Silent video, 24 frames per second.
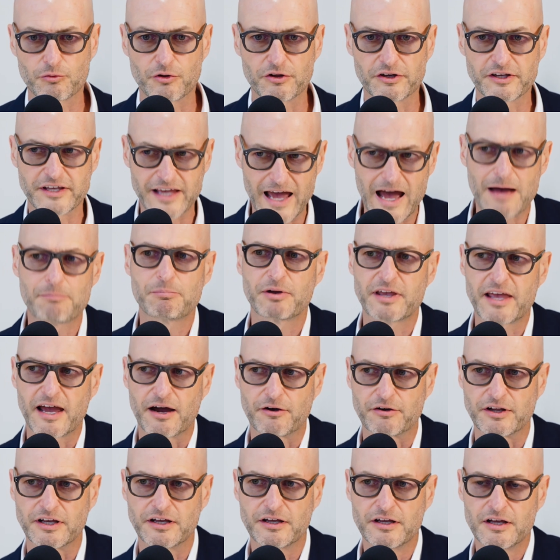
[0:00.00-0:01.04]
Well, in GAAP
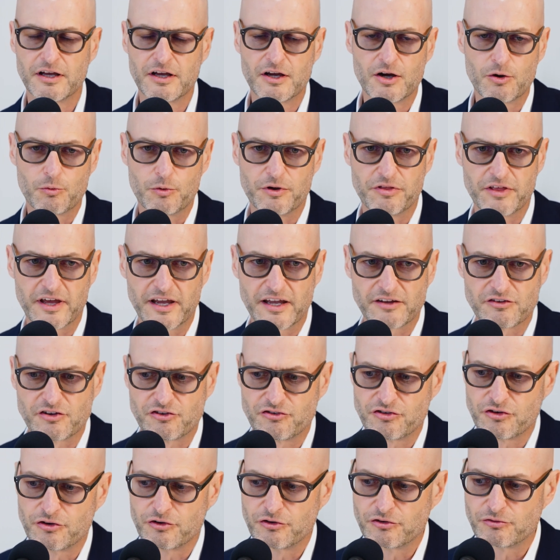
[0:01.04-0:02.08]
accounting, we then get to
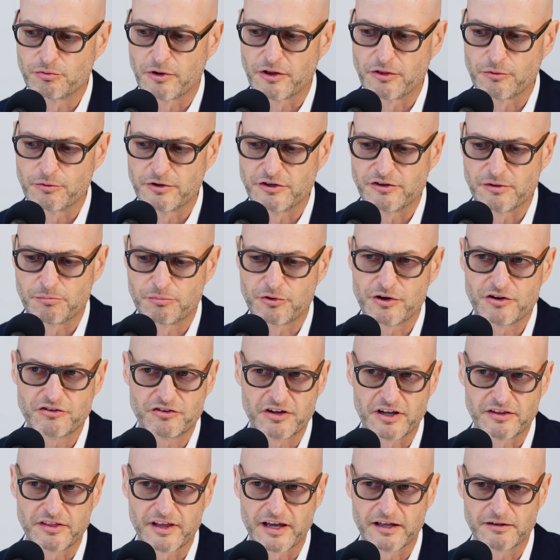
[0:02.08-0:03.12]
choose whether we
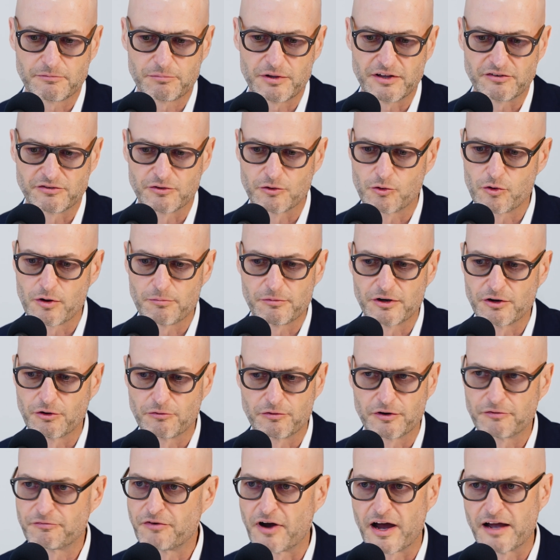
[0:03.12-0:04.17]
depreciate that piece of equipment
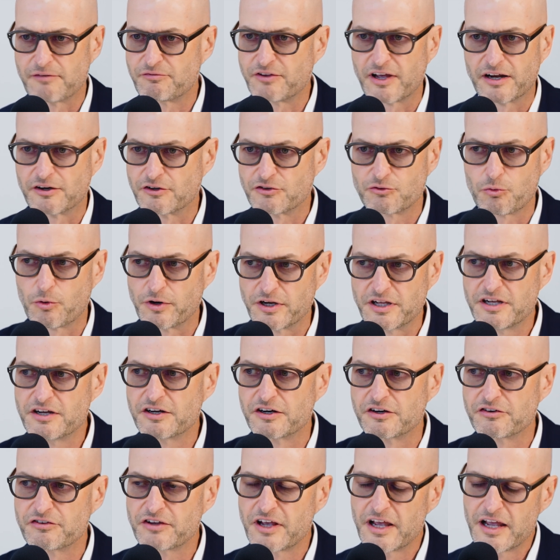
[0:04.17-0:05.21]
over 5, 10, or 20
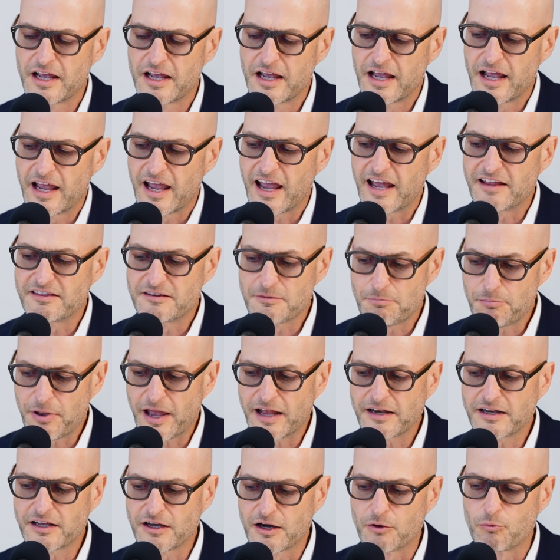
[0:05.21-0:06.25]
years. And
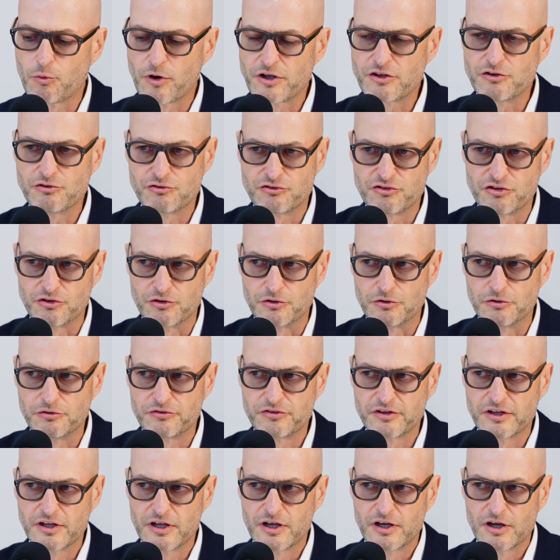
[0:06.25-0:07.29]
depending on what you
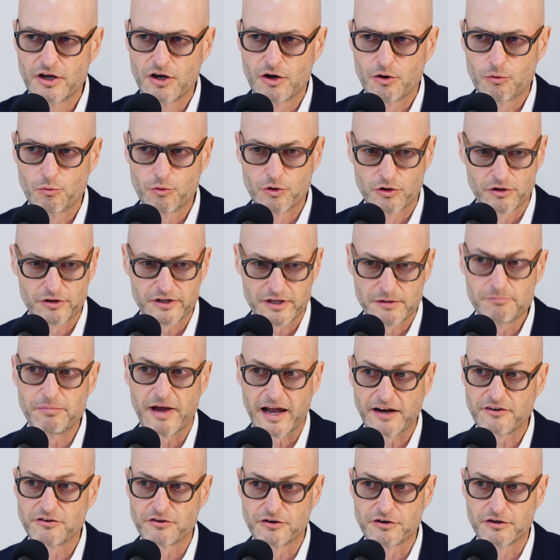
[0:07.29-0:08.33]
choose will
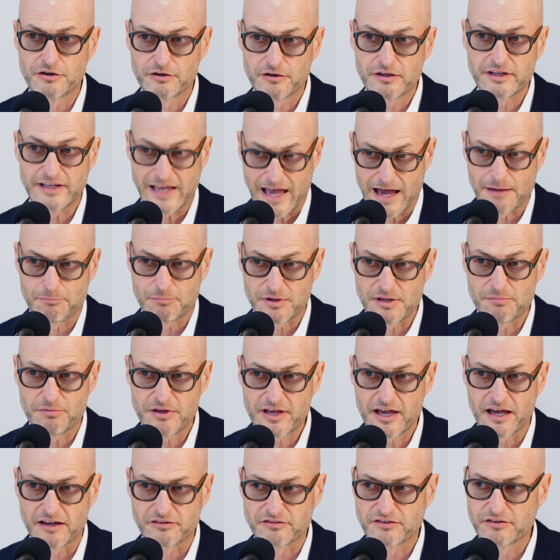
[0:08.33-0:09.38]
impact your GAAP
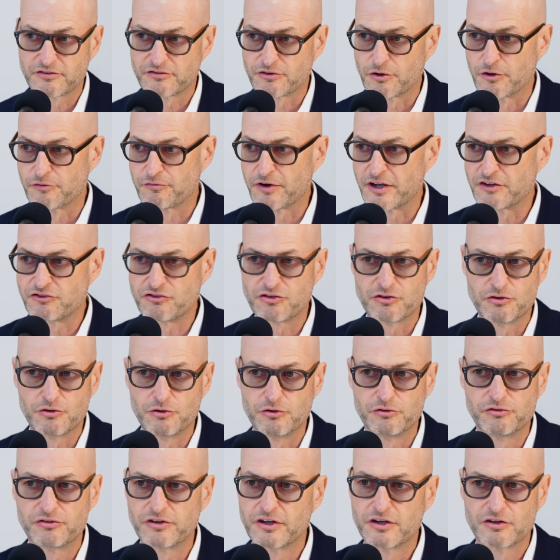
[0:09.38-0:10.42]
EPS. So if I
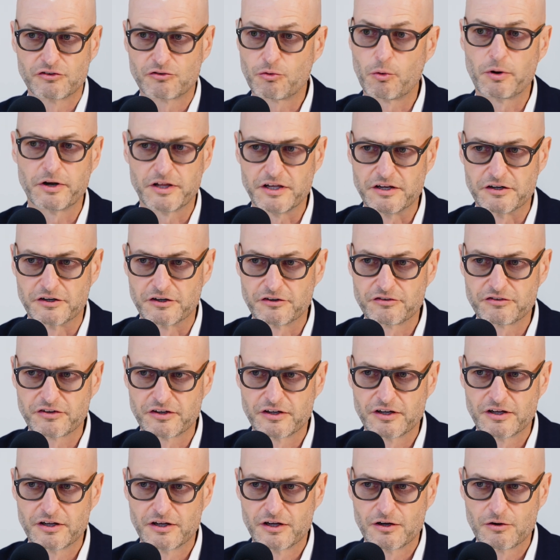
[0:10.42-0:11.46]
choose 20 years,
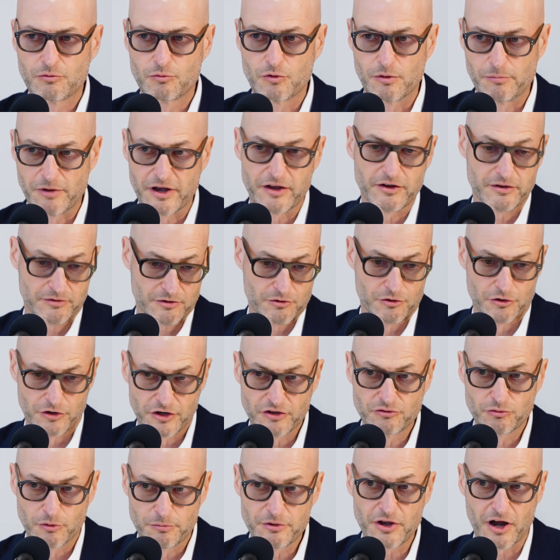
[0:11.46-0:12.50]
well, my
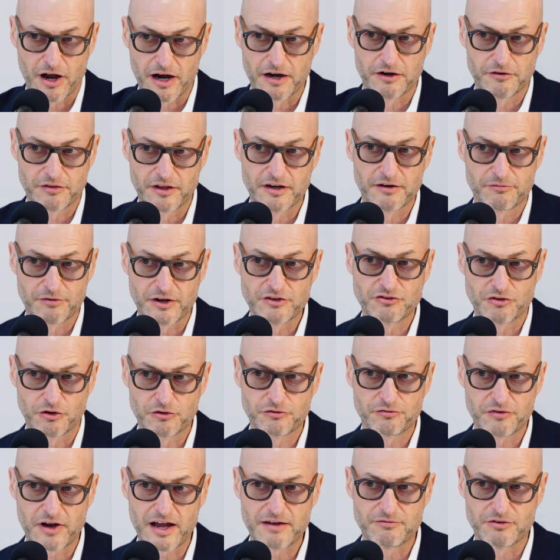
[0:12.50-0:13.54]
earnings will be higher than if I
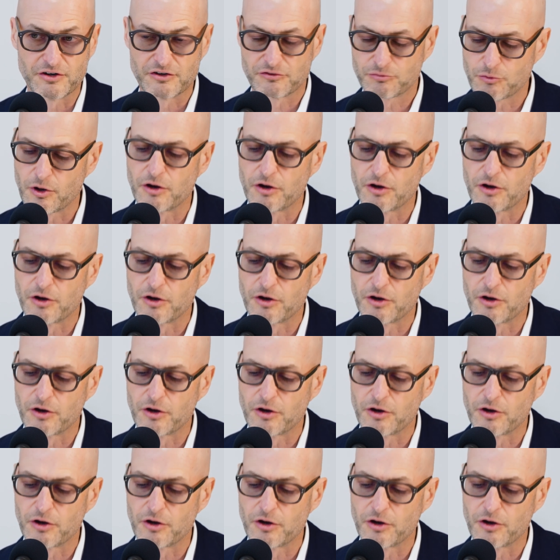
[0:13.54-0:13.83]
chose 5 years.